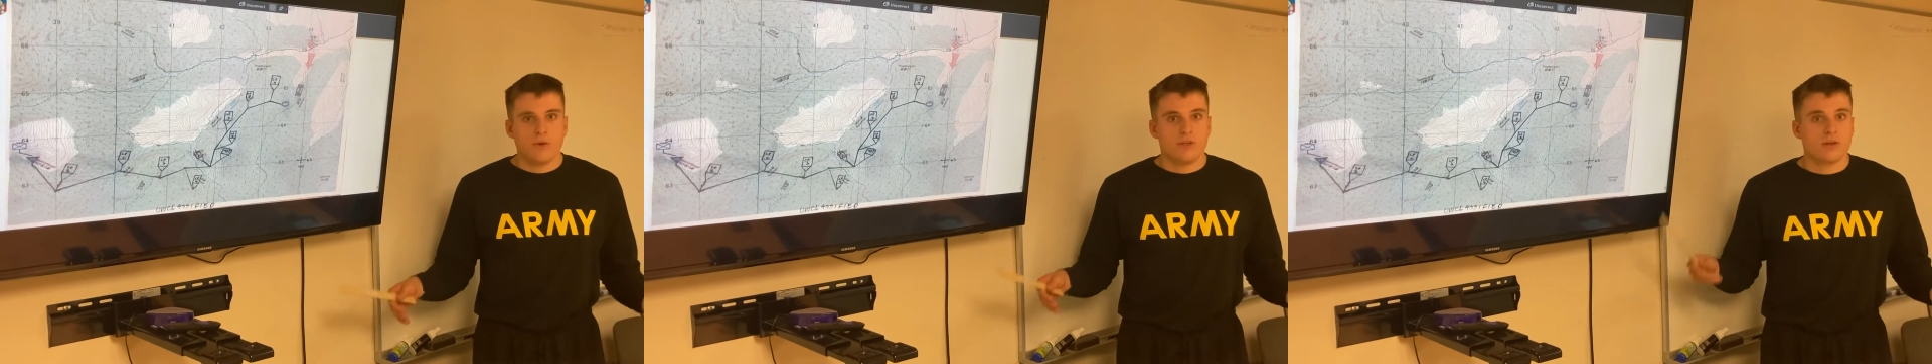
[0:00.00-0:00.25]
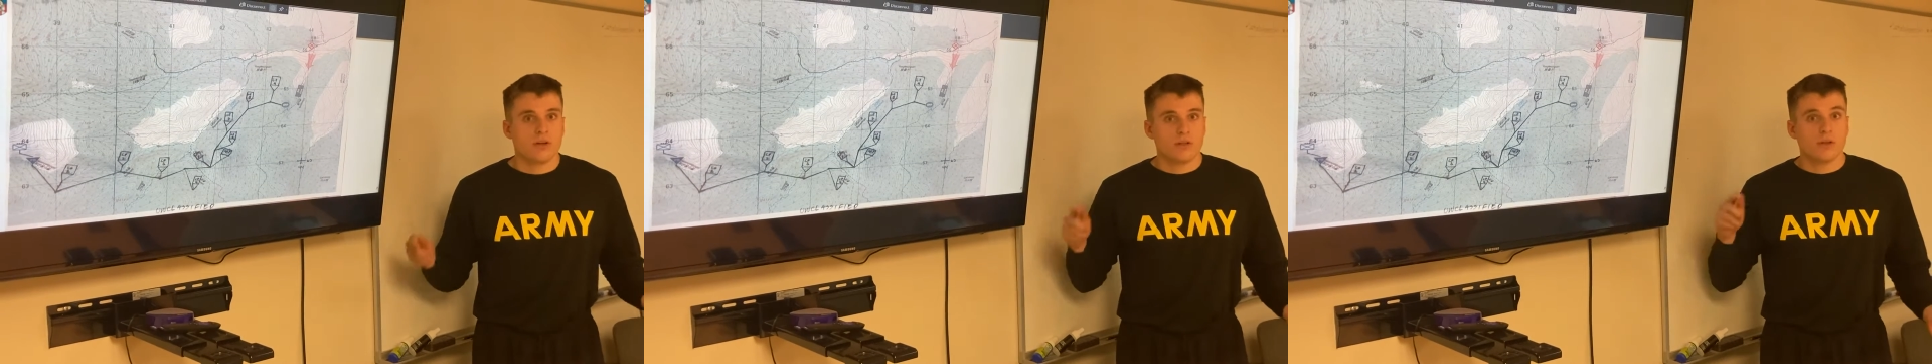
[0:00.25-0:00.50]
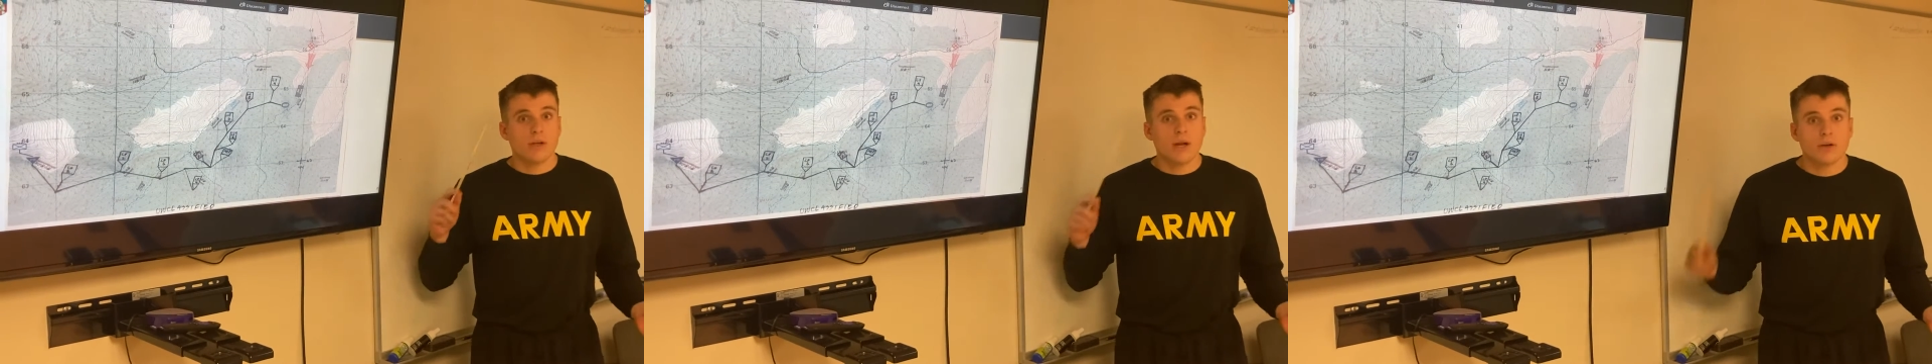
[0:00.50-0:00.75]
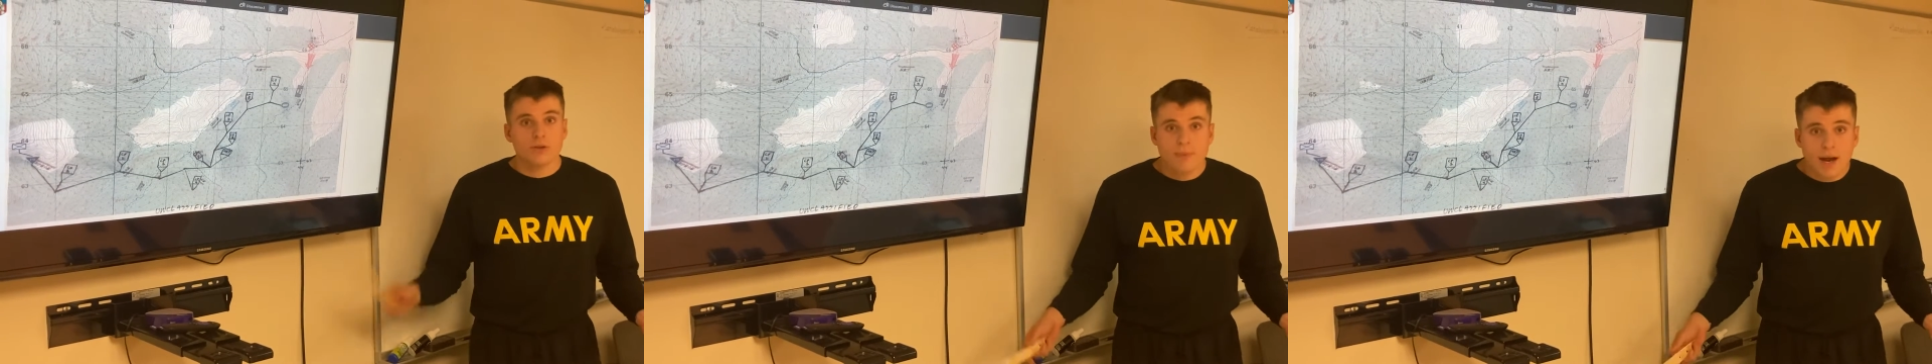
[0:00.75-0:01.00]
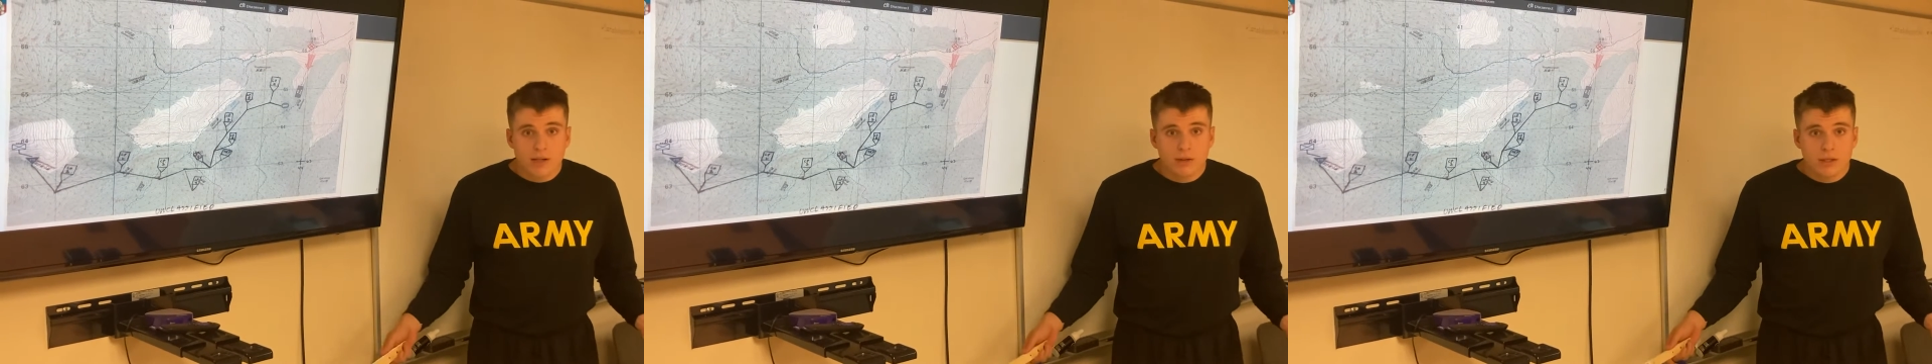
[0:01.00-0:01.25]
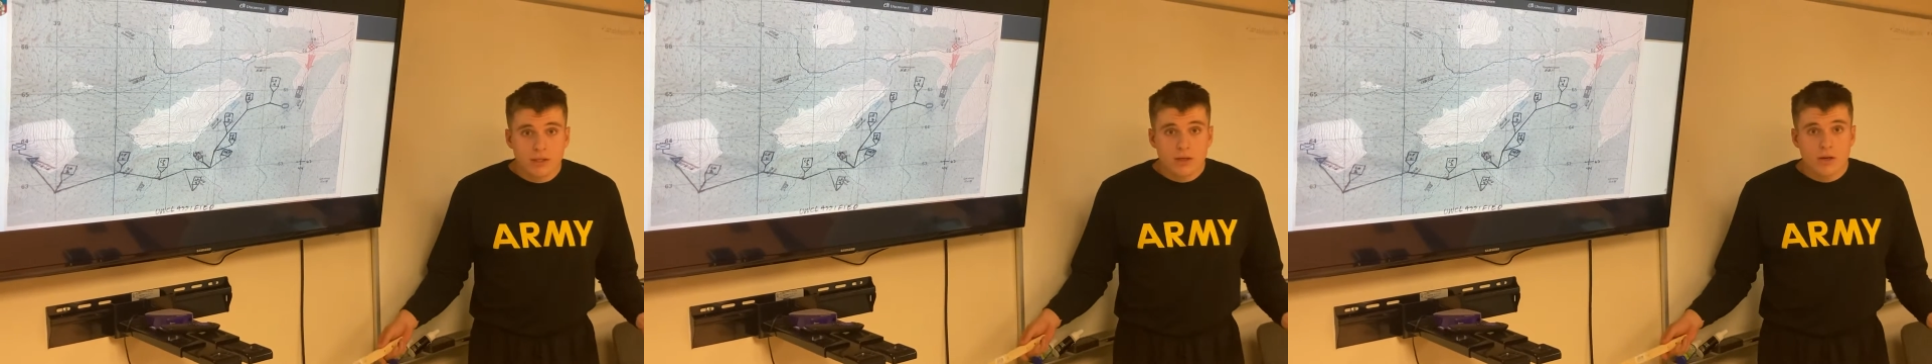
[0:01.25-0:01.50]
we start to go down
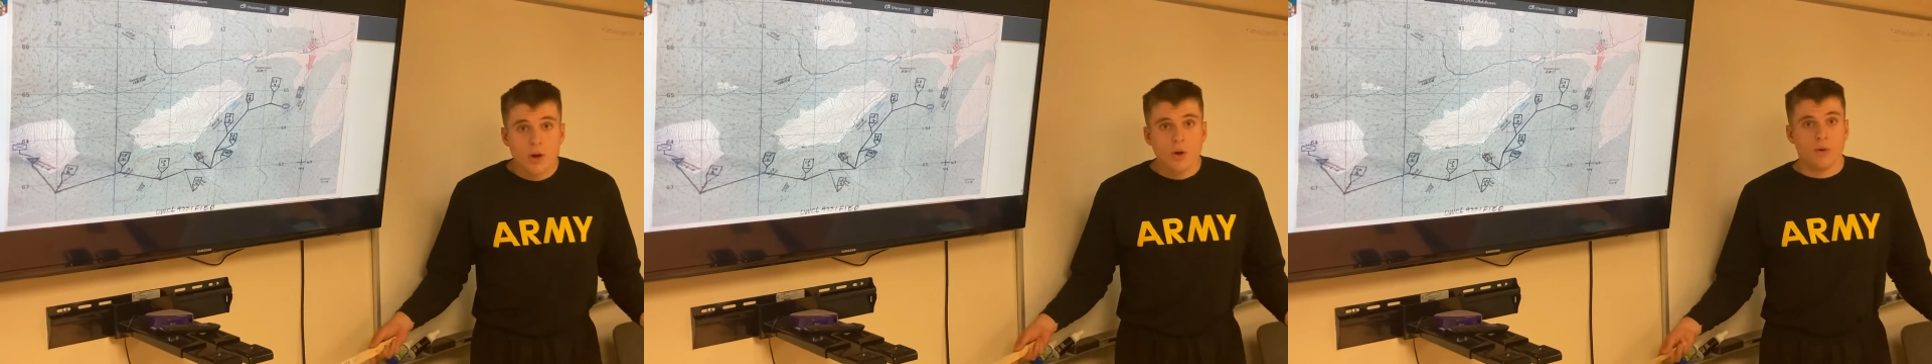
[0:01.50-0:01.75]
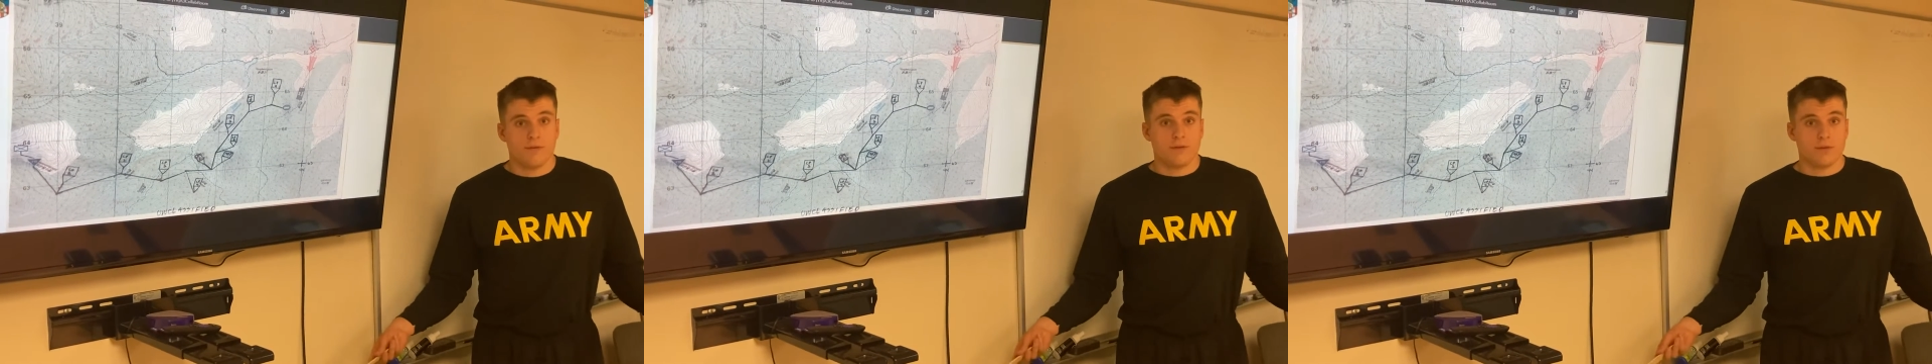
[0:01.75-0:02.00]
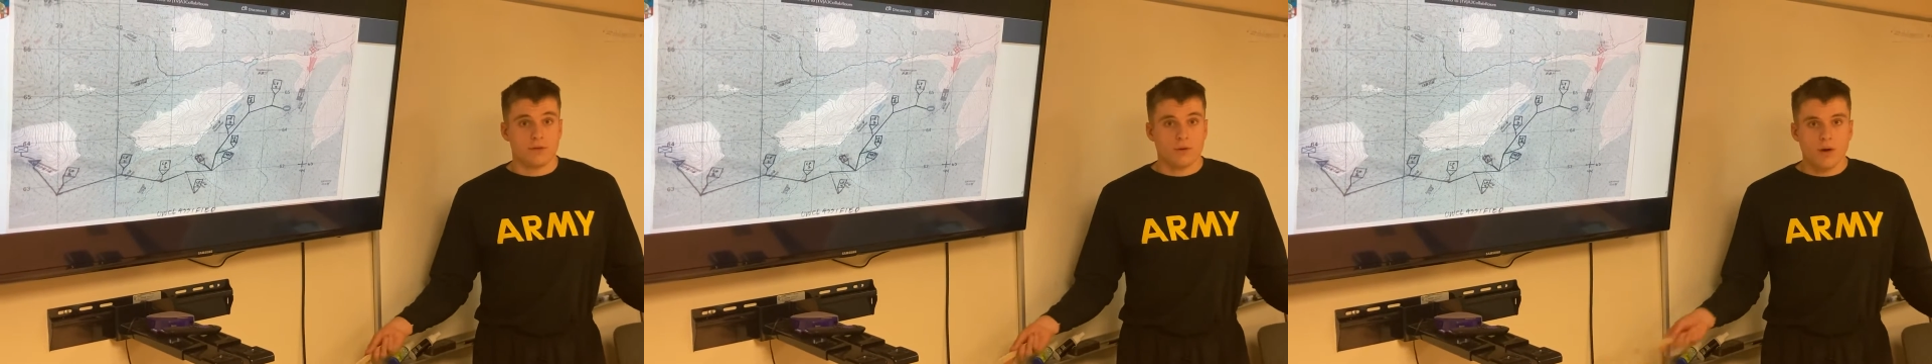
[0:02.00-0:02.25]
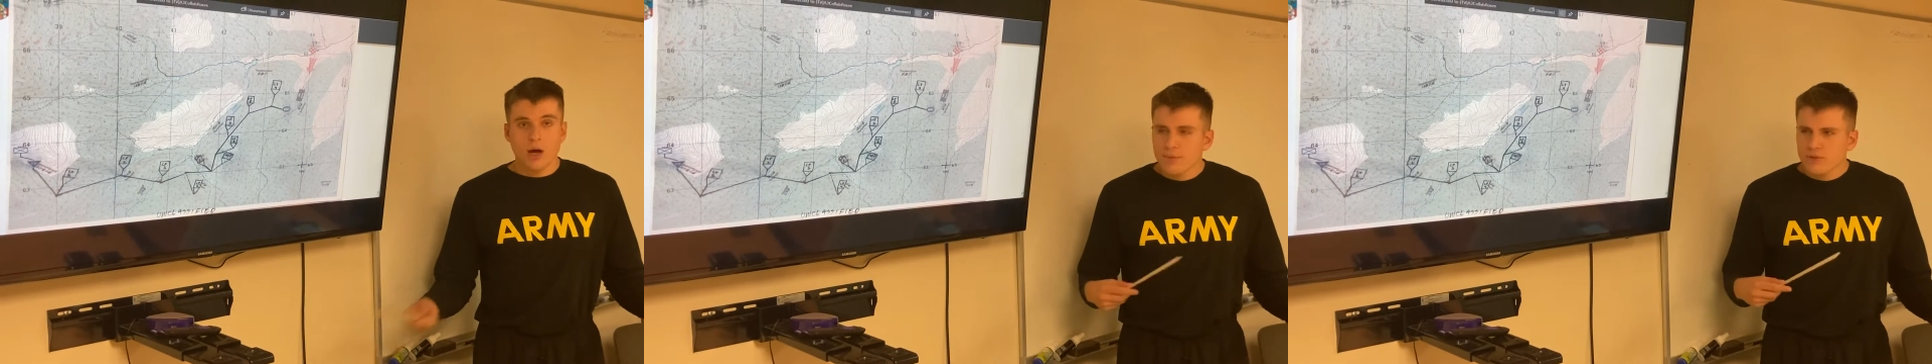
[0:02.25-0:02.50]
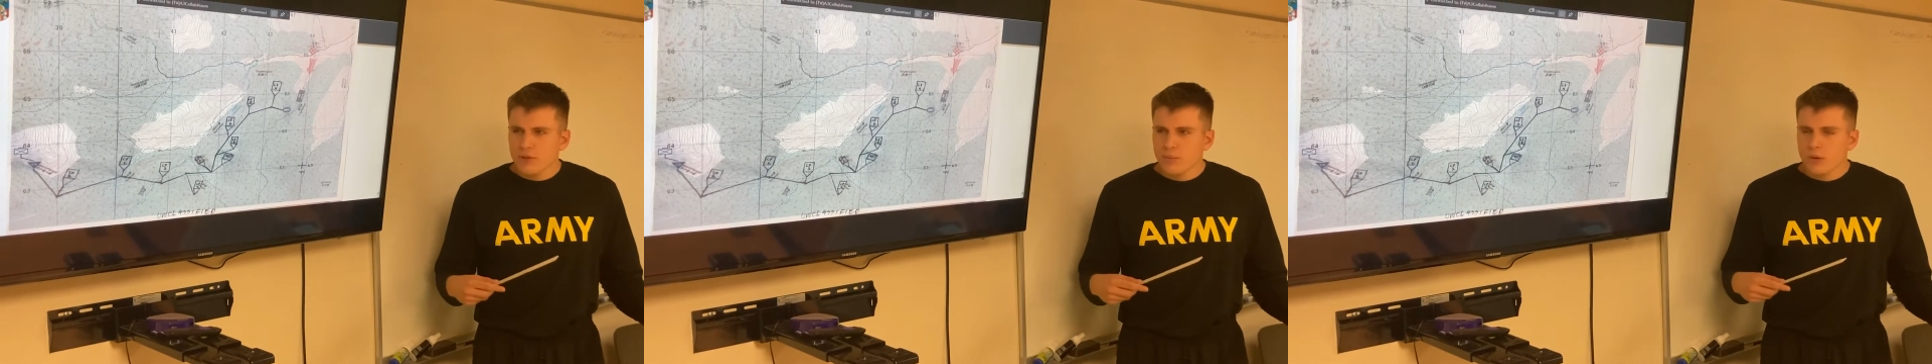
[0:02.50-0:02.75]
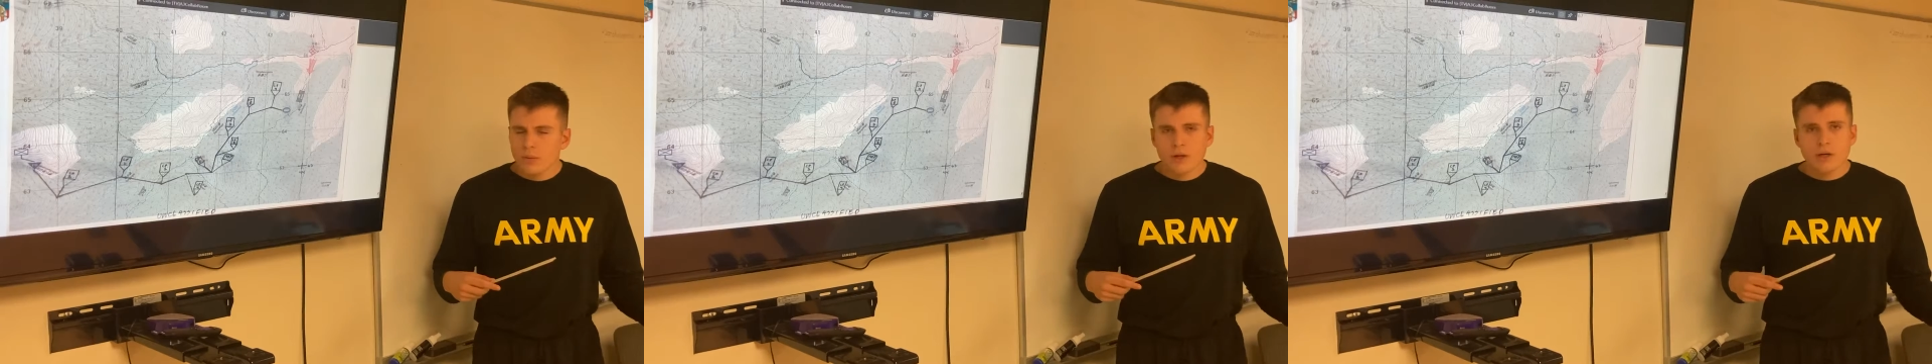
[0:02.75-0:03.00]
dramatically, or if we start to go up
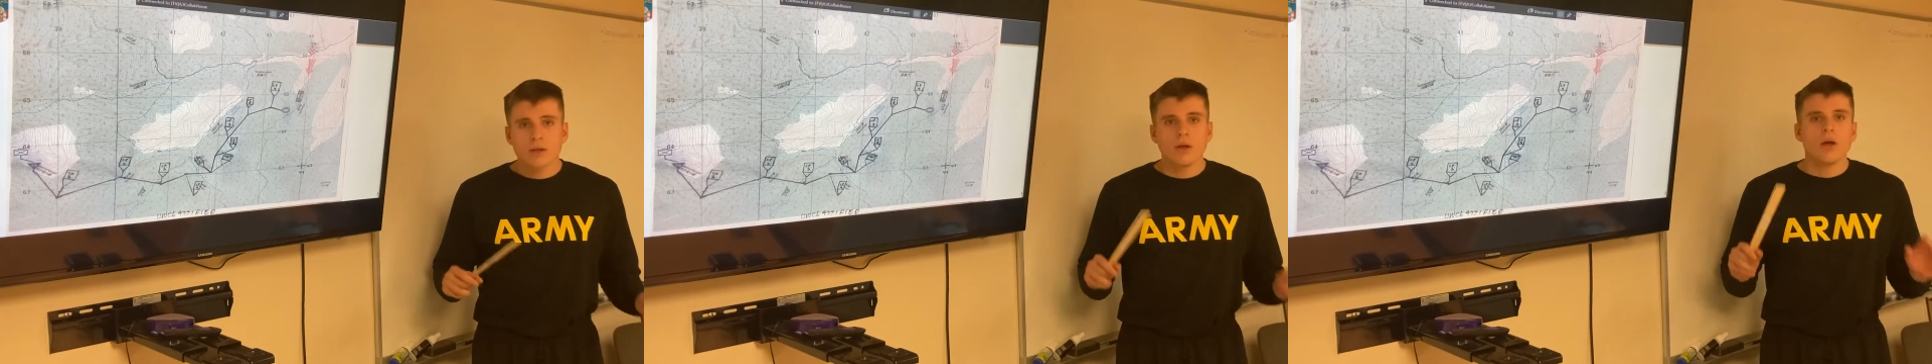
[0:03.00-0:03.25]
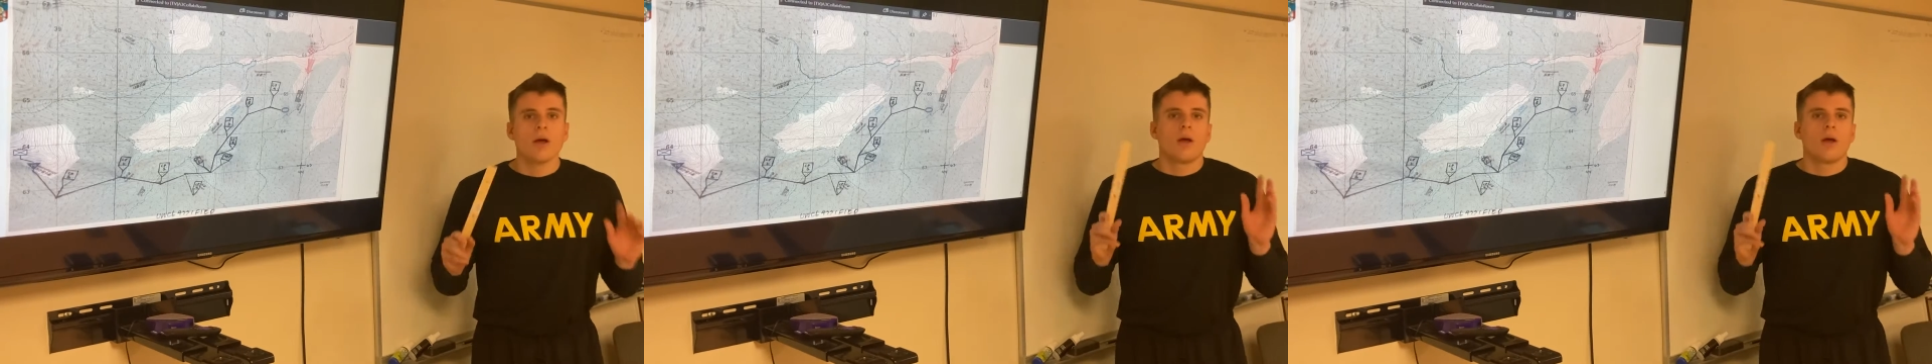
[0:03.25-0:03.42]
somewhere weird,